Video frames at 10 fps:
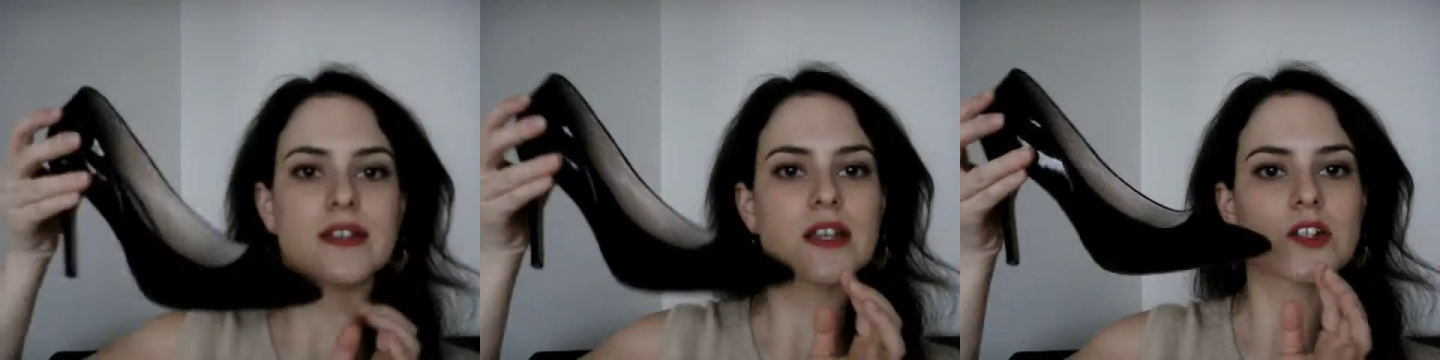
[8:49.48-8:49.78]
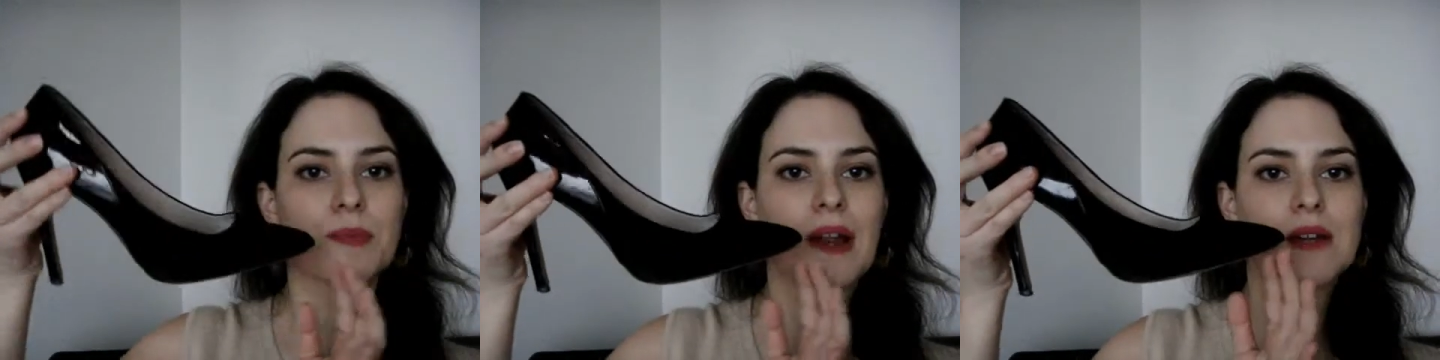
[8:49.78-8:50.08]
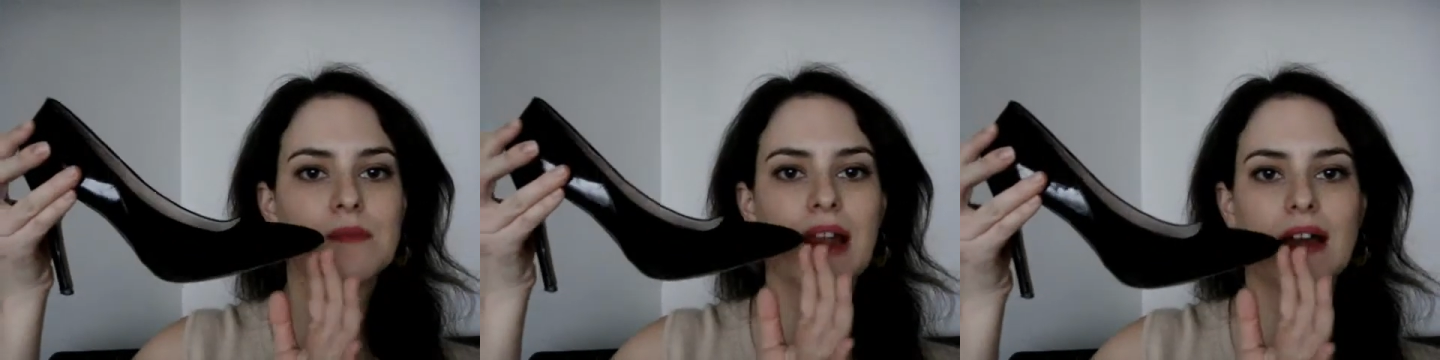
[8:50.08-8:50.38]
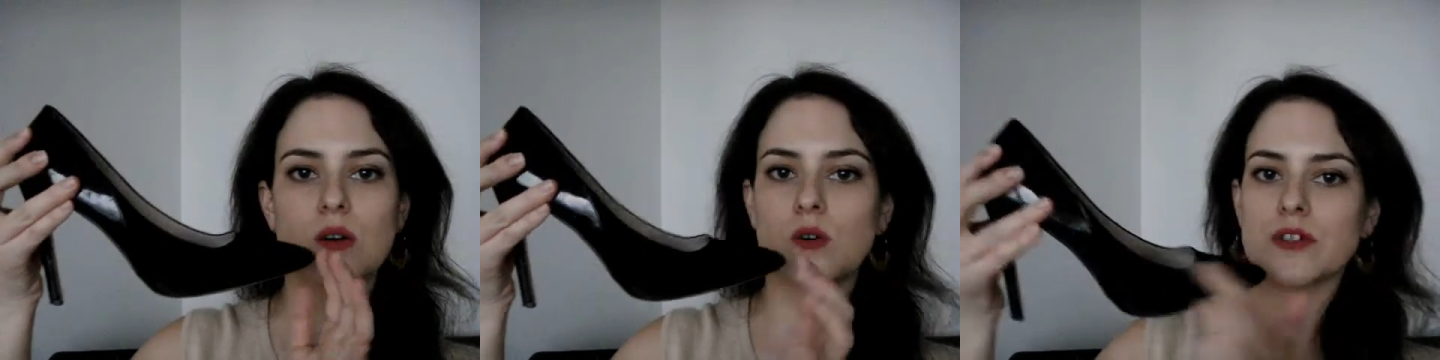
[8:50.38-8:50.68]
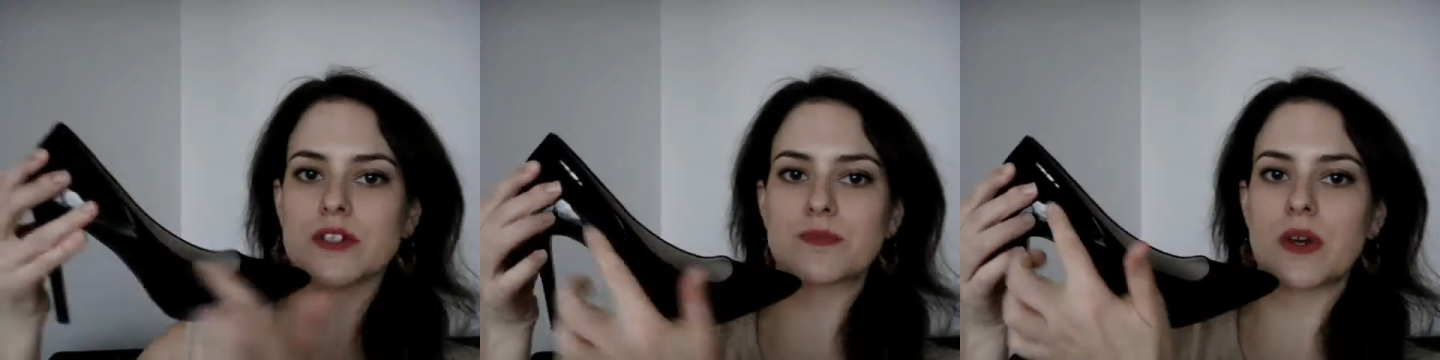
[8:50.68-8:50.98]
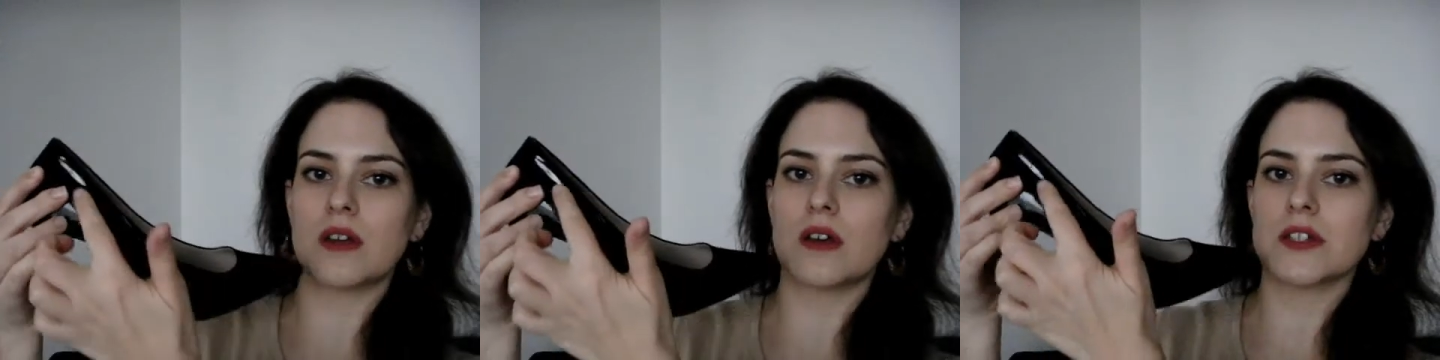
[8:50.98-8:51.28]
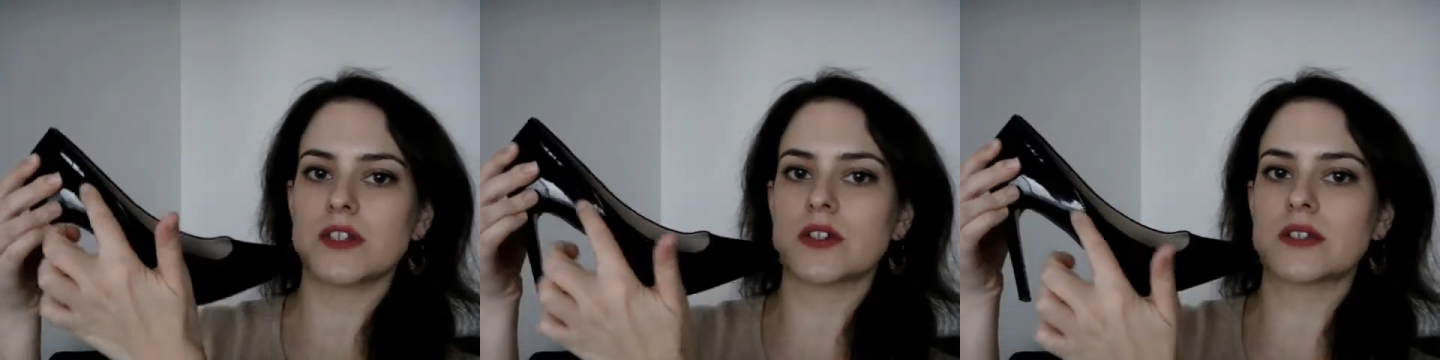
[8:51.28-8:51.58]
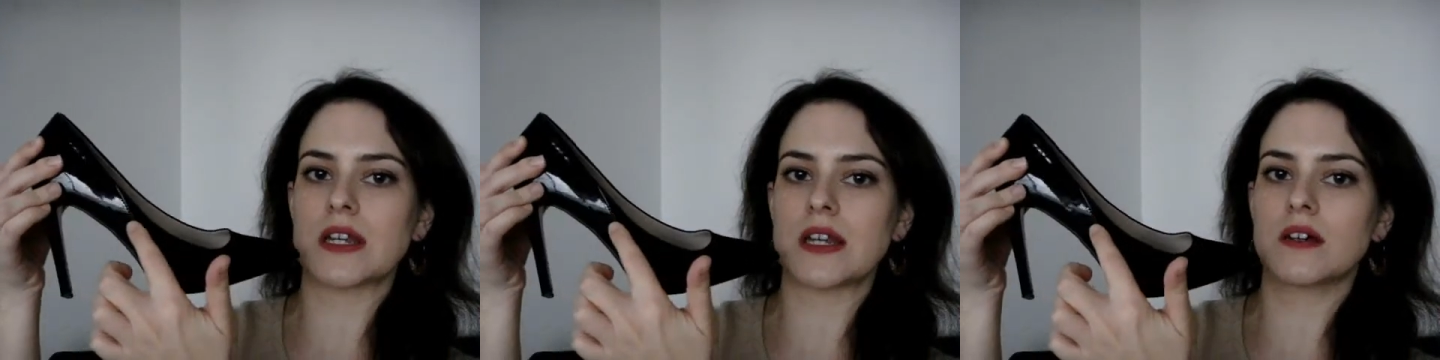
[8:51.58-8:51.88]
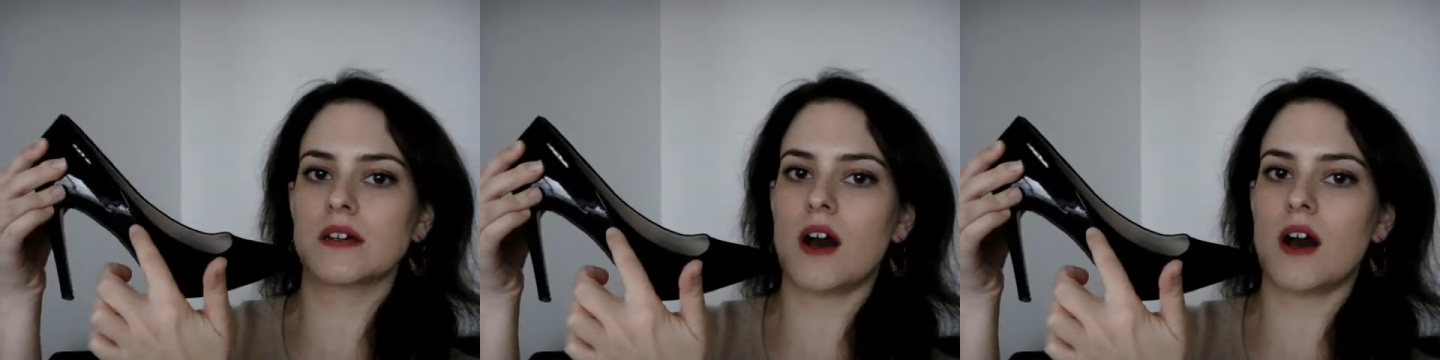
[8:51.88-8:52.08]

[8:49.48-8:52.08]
they're just plain black quartz, but as you can see,